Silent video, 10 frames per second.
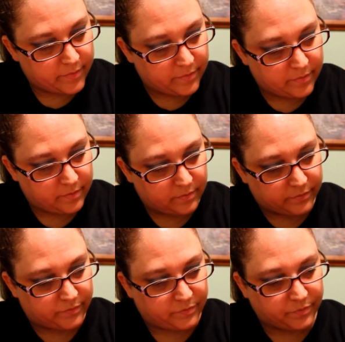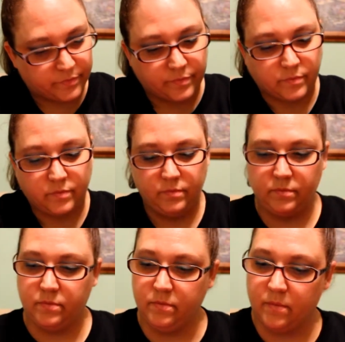
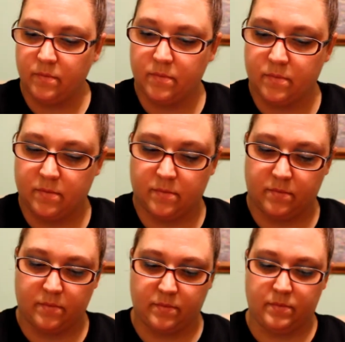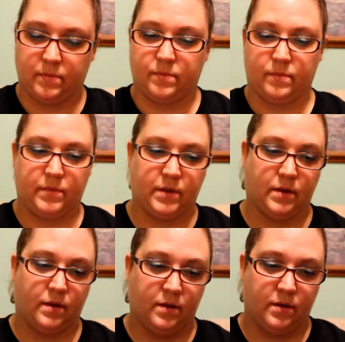
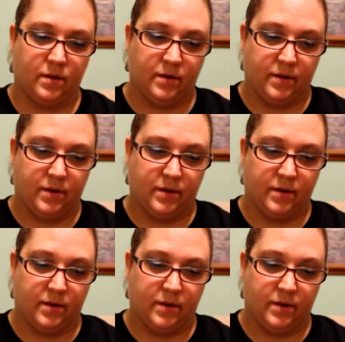(silence)